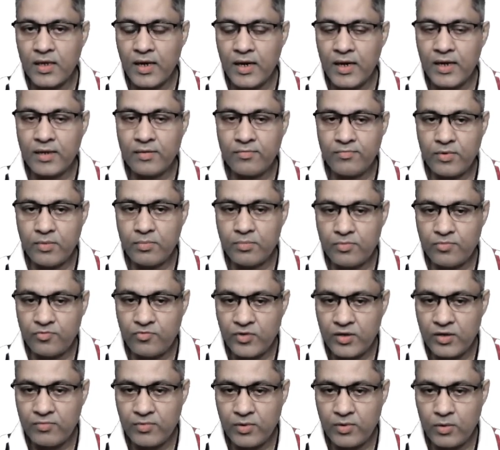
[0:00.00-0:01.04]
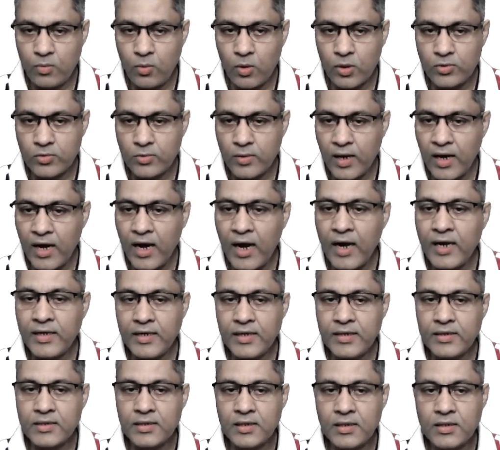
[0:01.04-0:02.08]
And we want to add
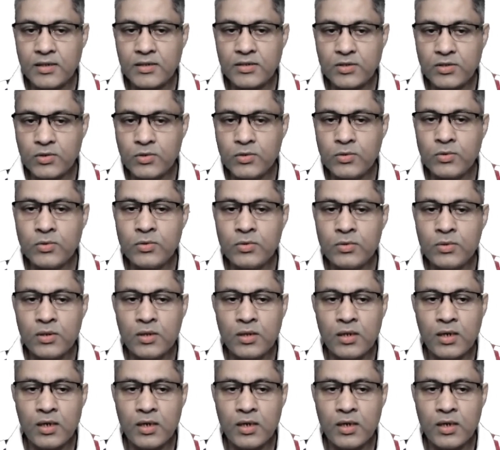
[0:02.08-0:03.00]
it to